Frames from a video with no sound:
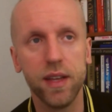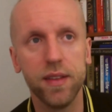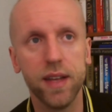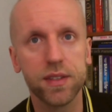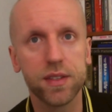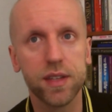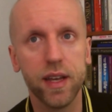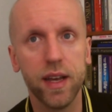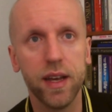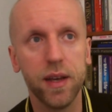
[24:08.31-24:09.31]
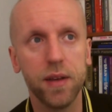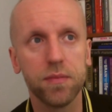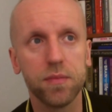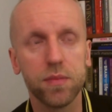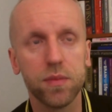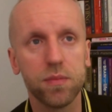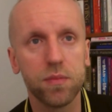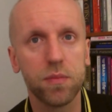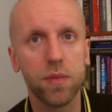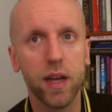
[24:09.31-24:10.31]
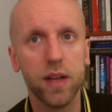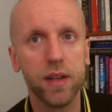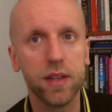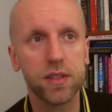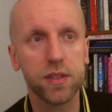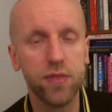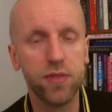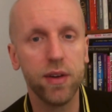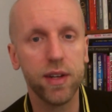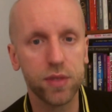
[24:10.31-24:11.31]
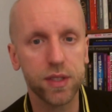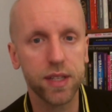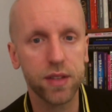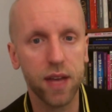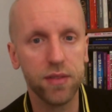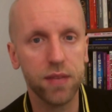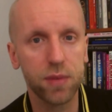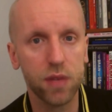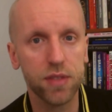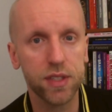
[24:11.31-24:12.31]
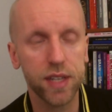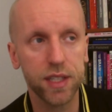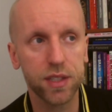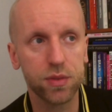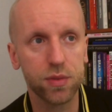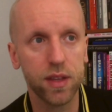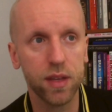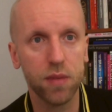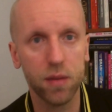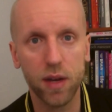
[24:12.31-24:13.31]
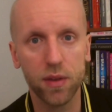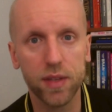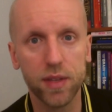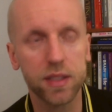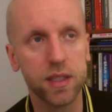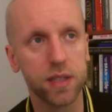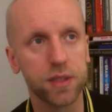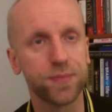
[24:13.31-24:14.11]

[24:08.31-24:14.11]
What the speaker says: And that's and it's very interesting to have deep conversations with him about these things.